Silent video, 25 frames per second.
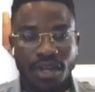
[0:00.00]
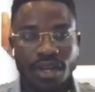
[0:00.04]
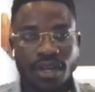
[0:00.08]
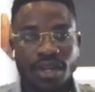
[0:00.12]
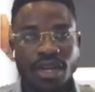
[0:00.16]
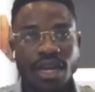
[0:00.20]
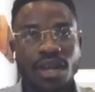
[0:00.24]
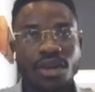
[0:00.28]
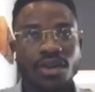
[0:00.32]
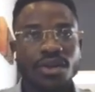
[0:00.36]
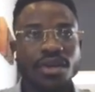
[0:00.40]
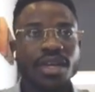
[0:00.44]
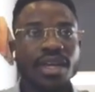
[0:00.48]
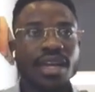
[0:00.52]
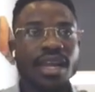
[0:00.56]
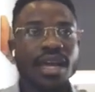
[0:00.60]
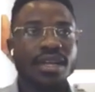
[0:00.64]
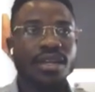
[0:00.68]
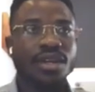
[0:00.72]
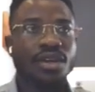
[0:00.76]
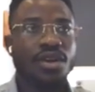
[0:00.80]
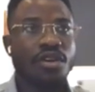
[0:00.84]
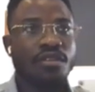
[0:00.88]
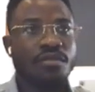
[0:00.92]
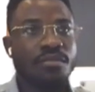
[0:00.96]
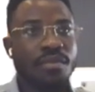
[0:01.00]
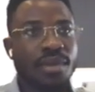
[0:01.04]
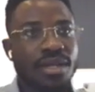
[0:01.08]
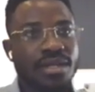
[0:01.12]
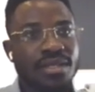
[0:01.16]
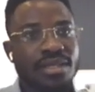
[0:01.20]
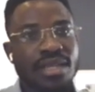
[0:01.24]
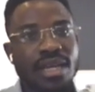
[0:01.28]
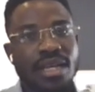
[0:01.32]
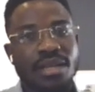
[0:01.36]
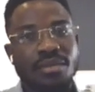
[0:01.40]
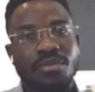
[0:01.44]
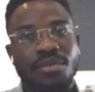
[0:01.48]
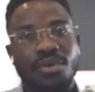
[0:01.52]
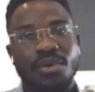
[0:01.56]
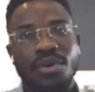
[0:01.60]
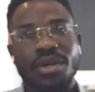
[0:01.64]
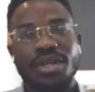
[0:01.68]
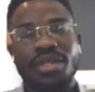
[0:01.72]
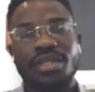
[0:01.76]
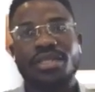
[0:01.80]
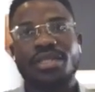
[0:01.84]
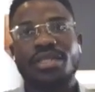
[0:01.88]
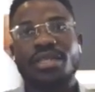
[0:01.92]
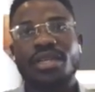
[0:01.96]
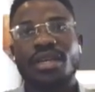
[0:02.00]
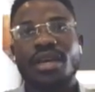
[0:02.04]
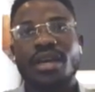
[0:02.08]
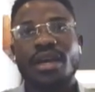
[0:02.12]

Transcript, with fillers: Now, looking at the government standpoint,